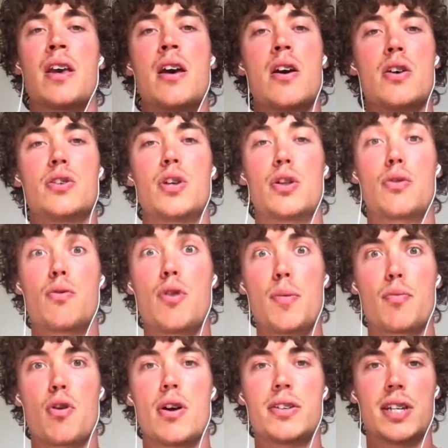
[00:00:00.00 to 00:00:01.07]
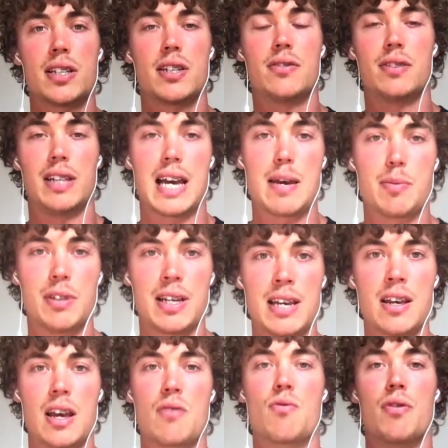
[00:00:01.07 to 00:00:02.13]
So through a process of labeling
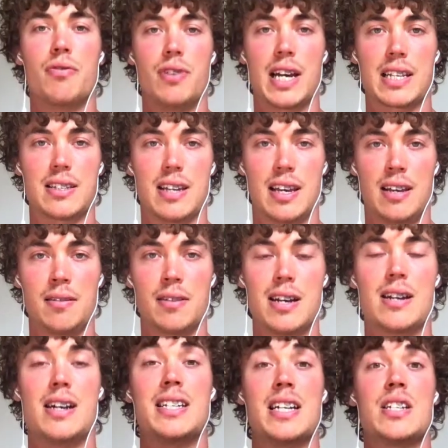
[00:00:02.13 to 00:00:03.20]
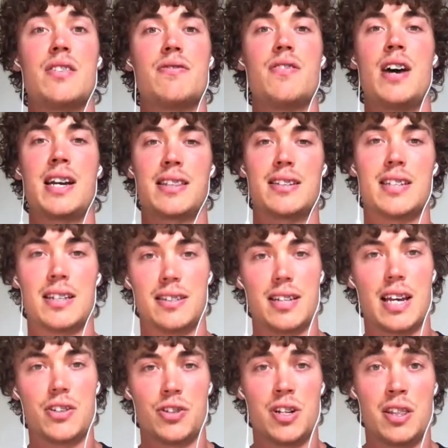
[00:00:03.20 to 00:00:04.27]
and reflecting and identifying the
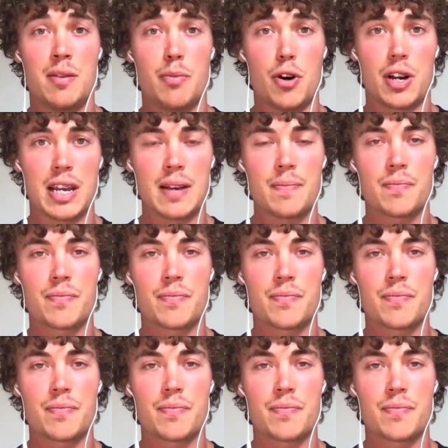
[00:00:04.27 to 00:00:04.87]
sensation in the body,